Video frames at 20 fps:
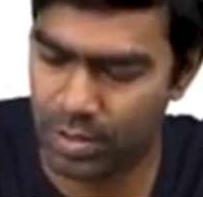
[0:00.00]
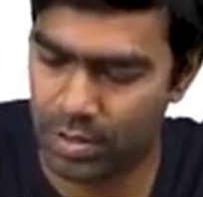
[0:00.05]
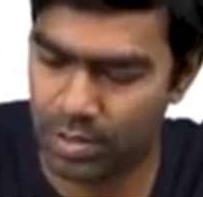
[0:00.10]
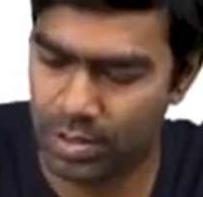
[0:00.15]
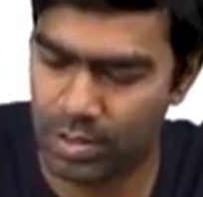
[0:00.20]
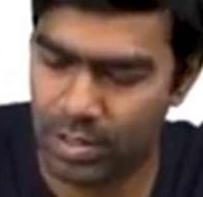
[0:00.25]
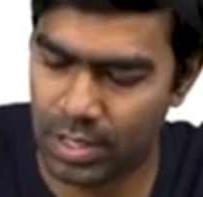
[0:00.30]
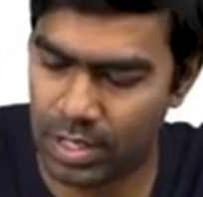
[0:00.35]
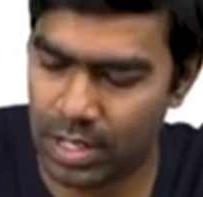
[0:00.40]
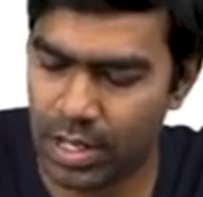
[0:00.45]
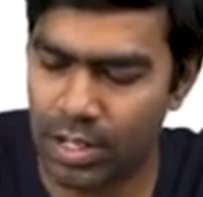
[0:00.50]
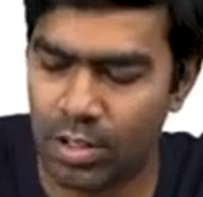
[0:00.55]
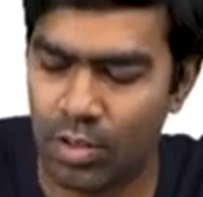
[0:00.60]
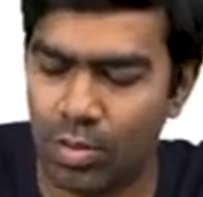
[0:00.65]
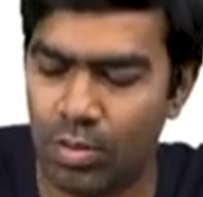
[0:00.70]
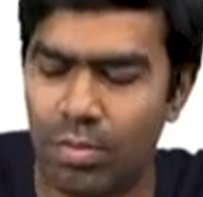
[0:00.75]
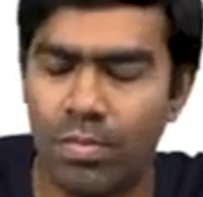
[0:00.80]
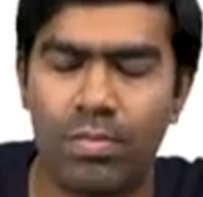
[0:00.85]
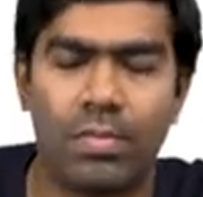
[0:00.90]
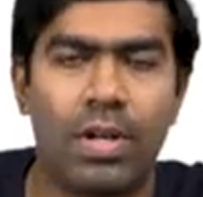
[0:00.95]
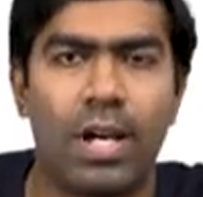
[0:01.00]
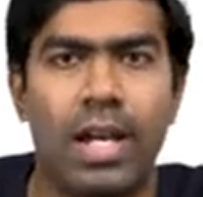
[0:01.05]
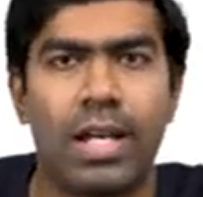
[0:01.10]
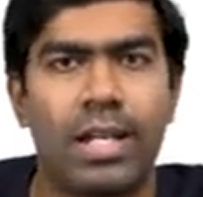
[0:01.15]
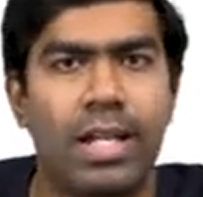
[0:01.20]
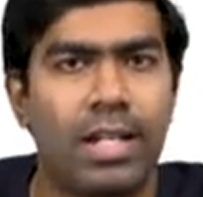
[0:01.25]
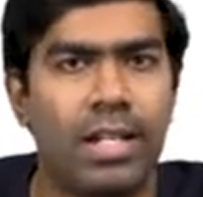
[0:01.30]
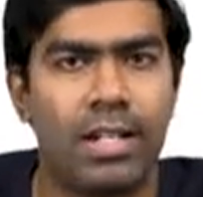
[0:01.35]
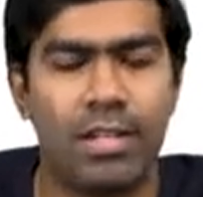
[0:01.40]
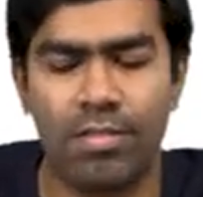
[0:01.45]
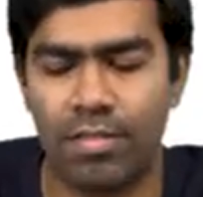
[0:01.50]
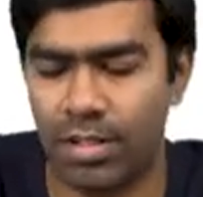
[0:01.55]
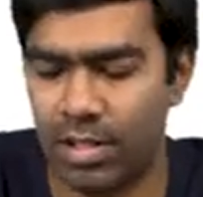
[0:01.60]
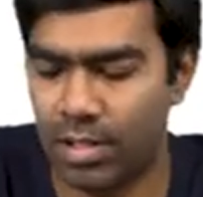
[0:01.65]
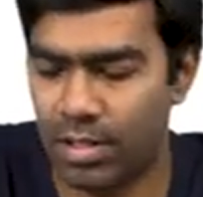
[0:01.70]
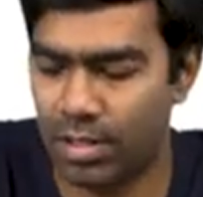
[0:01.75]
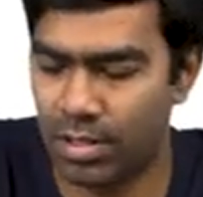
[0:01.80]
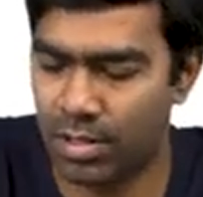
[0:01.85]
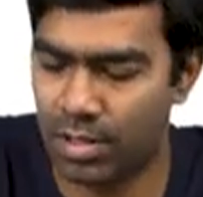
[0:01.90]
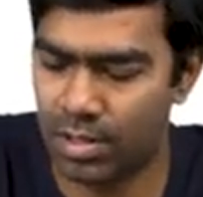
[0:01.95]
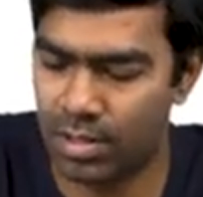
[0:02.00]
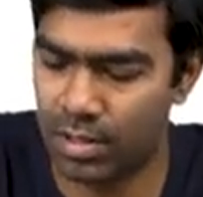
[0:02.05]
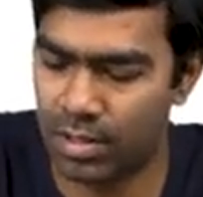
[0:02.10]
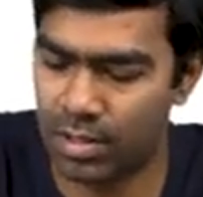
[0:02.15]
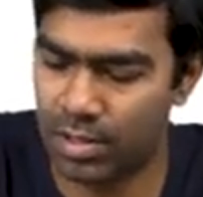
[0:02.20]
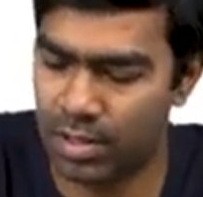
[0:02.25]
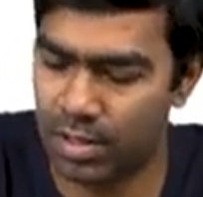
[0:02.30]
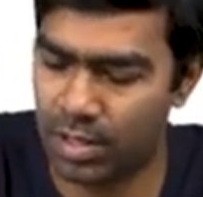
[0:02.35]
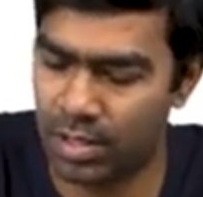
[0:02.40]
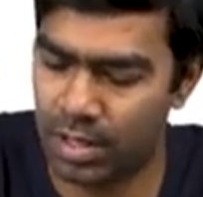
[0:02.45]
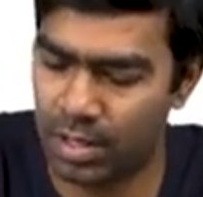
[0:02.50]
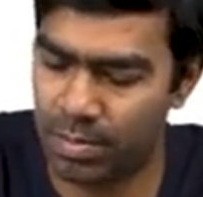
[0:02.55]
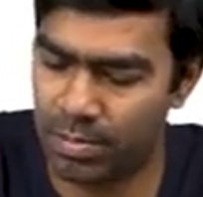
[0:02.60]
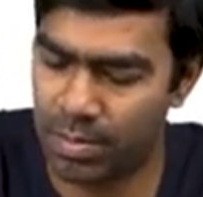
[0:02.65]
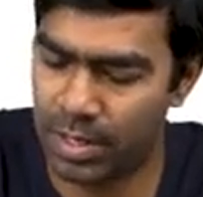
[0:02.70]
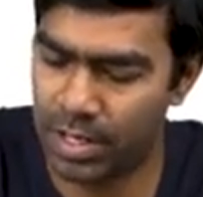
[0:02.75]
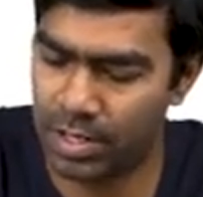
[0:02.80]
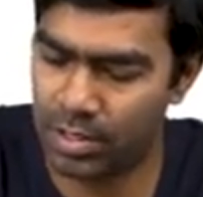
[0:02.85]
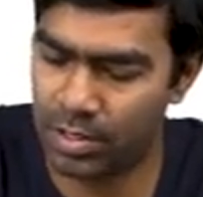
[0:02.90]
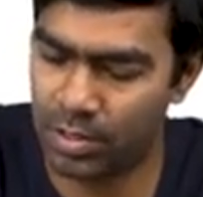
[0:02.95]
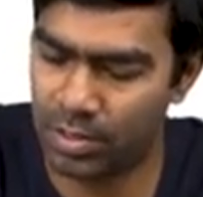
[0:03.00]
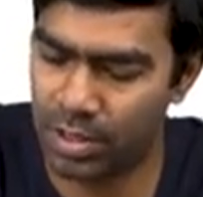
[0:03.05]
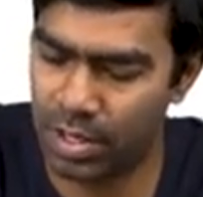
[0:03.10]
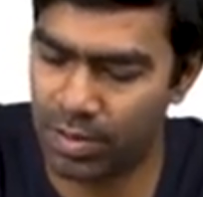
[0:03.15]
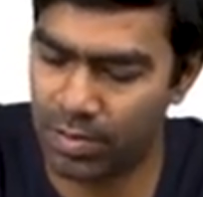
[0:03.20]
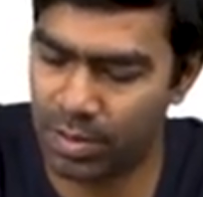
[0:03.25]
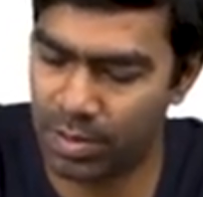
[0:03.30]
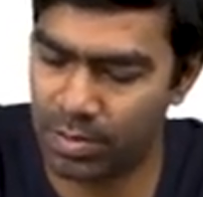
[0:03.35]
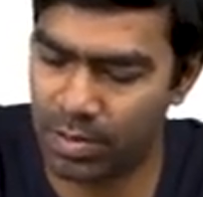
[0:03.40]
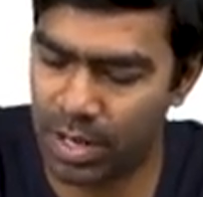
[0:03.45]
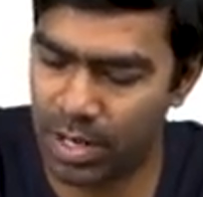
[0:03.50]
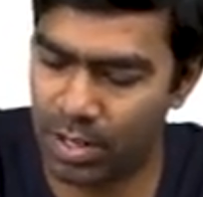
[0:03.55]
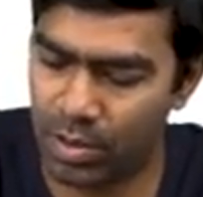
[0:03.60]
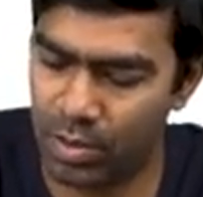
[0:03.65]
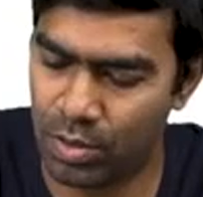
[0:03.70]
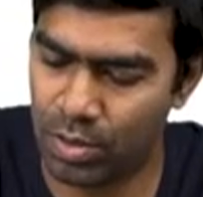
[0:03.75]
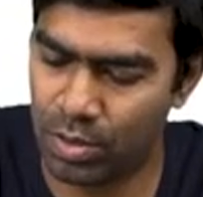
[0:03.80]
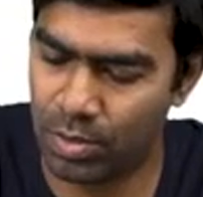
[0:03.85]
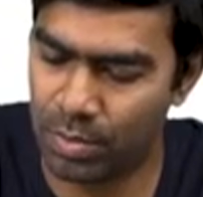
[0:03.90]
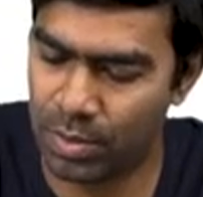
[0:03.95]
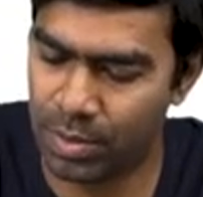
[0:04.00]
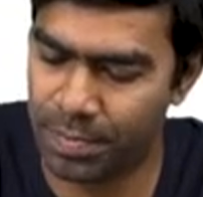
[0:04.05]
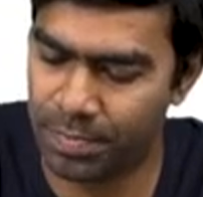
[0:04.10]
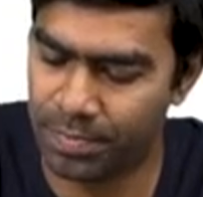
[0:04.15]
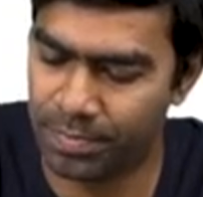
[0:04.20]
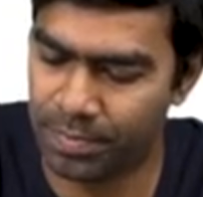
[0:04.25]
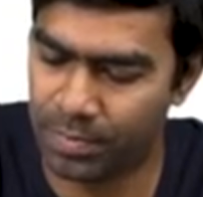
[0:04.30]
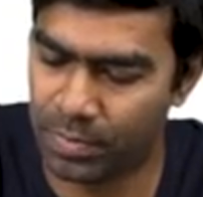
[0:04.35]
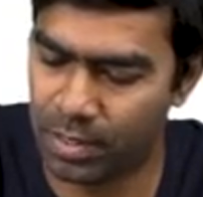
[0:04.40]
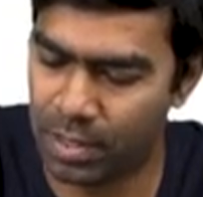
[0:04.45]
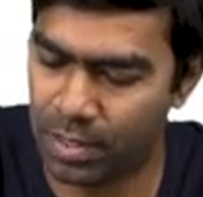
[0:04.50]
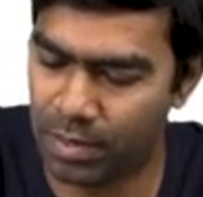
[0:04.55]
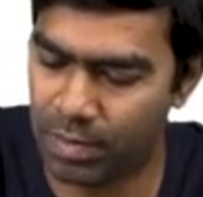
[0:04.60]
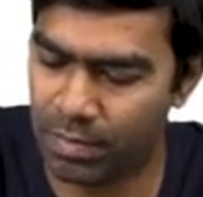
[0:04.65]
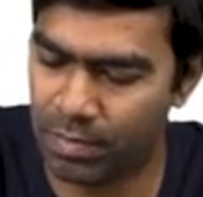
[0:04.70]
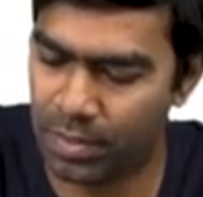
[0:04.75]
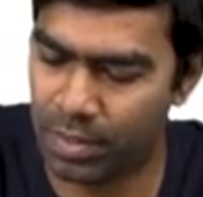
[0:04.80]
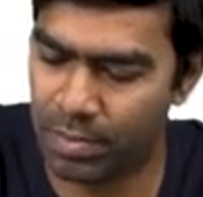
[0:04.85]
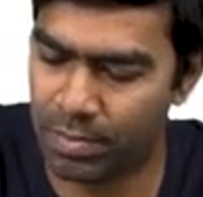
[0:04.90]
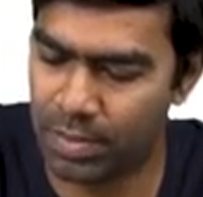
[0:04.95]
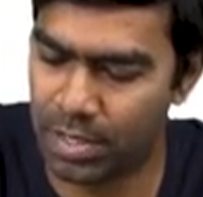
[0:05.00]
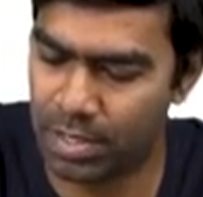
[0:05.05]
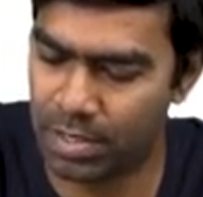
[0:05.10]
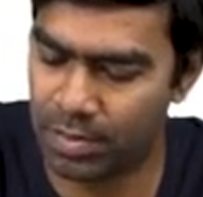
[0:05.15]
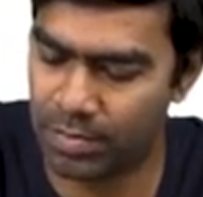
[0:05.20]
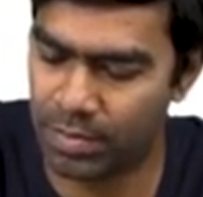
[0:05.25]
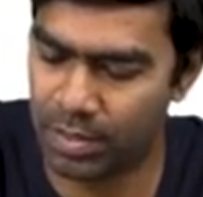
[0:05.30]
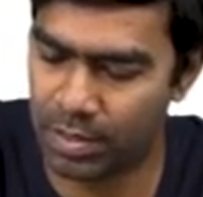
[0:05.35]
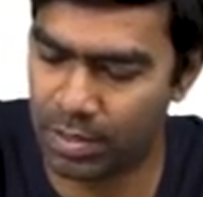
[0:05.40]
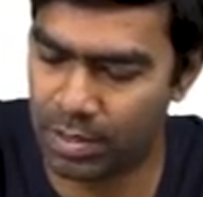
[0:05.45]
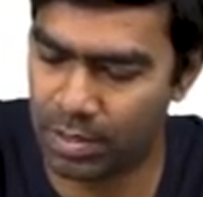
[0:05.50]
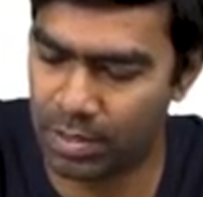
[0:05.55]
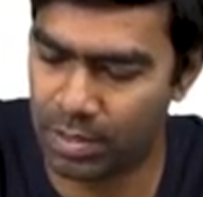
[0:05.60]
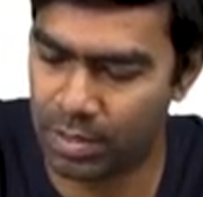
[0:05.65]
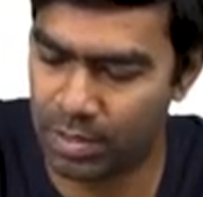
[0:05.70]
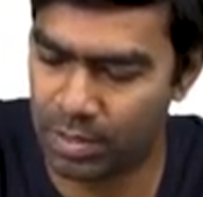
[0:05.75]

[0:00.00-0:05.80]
So second group, I can divide in patients who are having macroadenoma with mass effect.